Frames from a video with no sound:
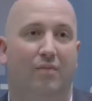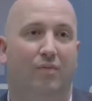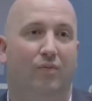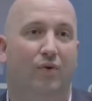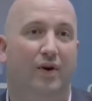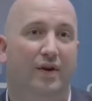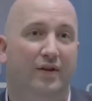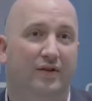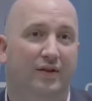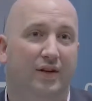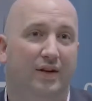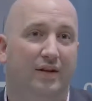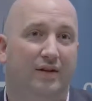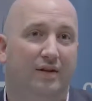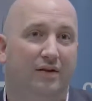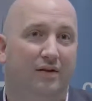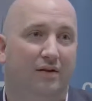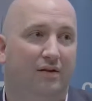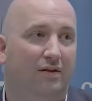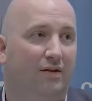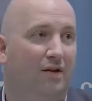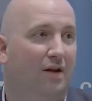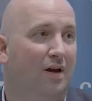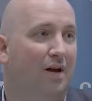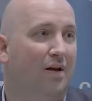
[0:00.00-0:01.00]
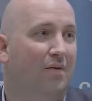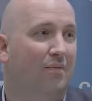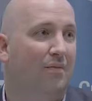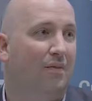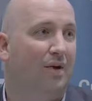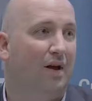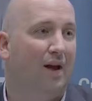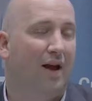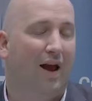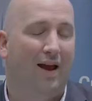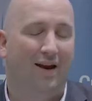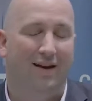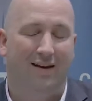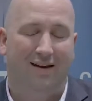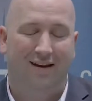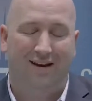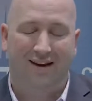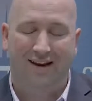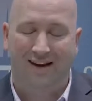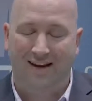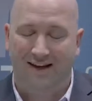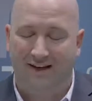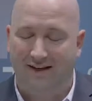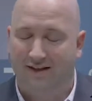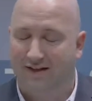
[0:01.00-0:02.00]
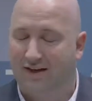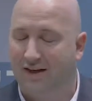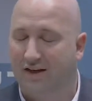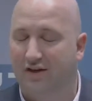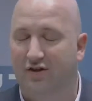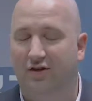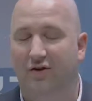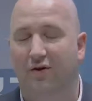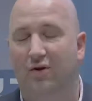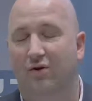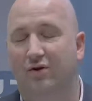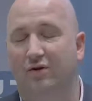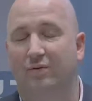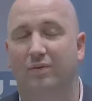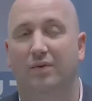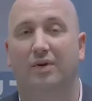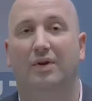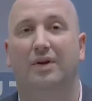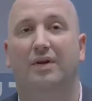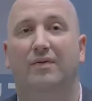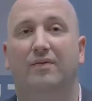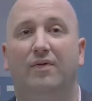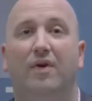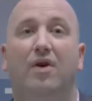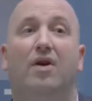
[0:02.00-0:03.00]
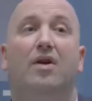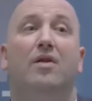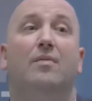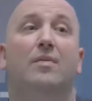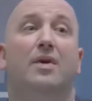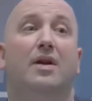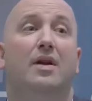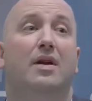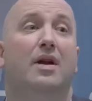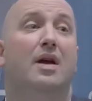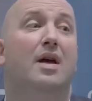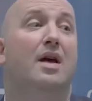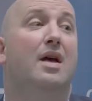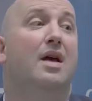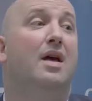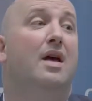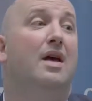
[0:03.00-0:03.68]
precinct and in a teaching hospital environment